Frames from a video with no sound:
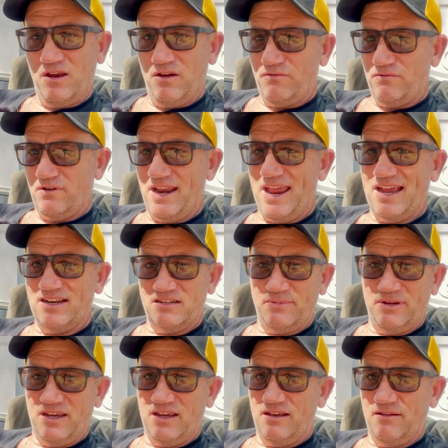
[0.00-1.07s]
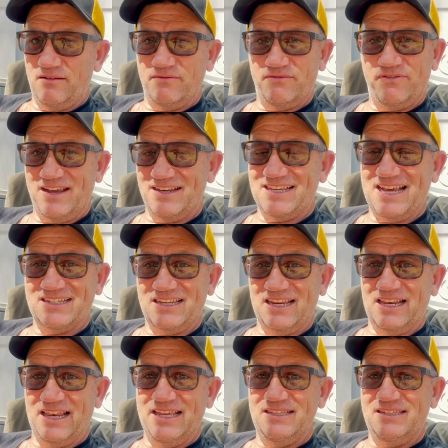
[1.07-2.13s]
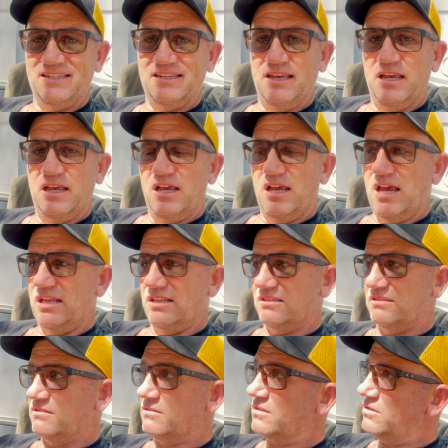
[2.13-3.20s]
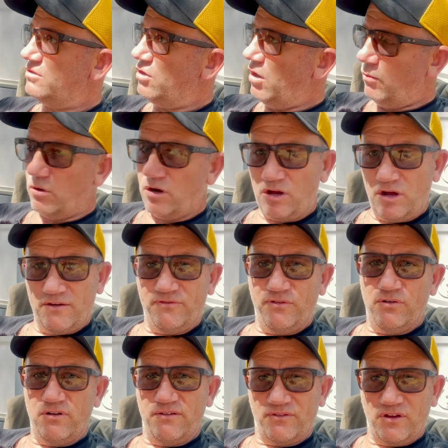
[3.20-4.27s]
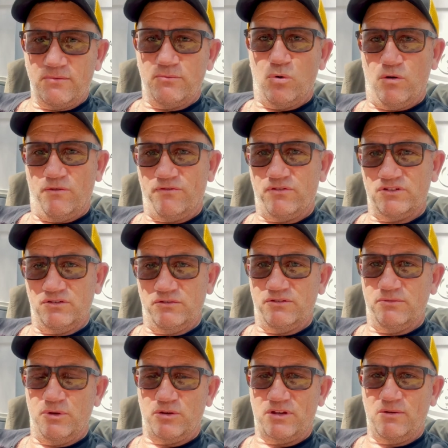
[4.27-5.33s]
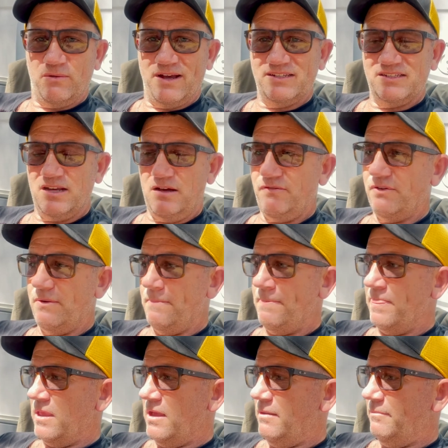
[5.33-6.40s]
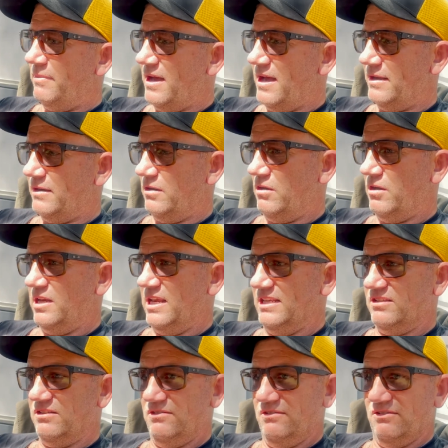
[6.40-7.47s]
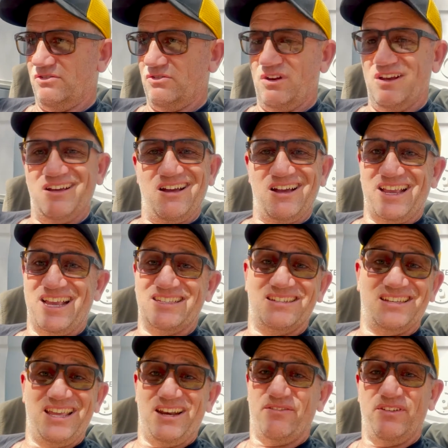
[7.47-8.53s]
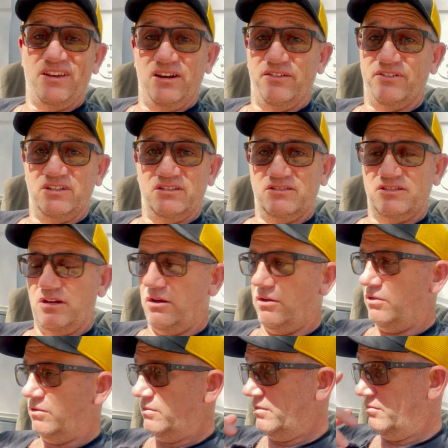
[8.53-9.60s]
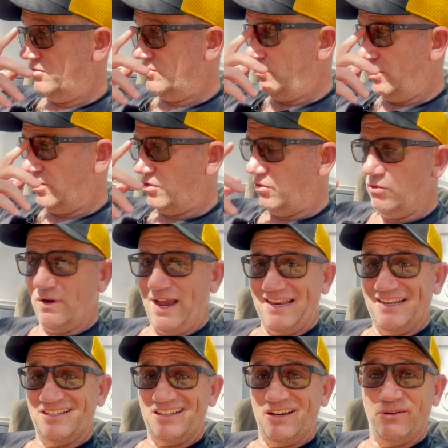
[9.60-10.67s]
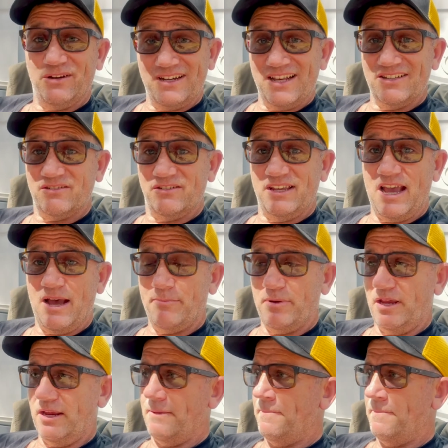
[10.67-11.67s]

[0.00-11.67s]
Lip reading: renowned to be a fantastic lens. It's not what I got it for. I've got it more for doing the Milky Way stuff, but I need to sort of, I guess, get a feel of it. So it was pretty cool, and to see what it does on the RP.